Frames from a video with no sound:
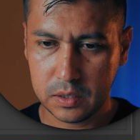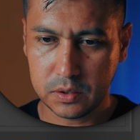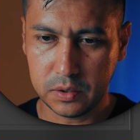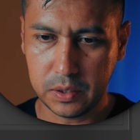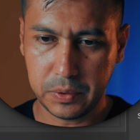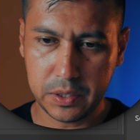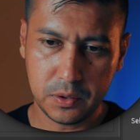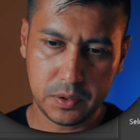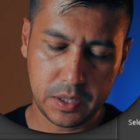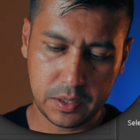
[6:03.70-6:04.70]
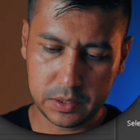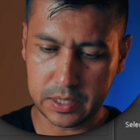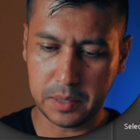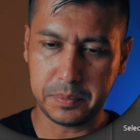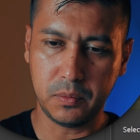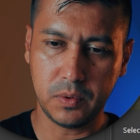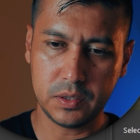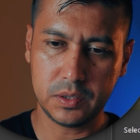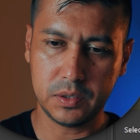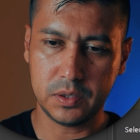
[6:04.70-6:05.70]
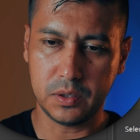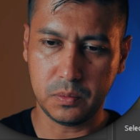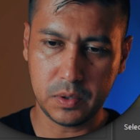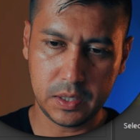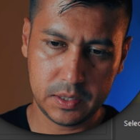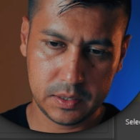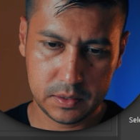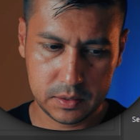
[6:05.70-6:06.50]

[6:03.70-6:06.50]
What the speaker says: So then we go here, type in 1001,